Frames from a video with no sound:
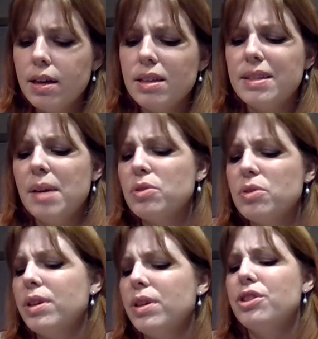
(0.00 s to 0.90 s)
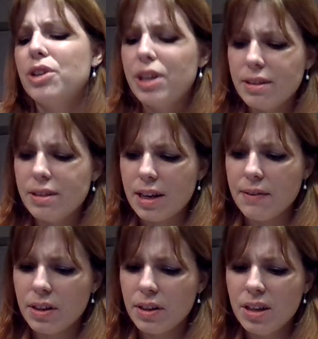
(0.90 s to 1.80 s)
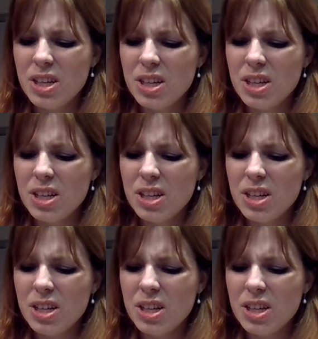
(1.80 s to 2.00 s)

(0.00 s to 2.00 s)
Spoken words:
This table's really dirty, said Evan.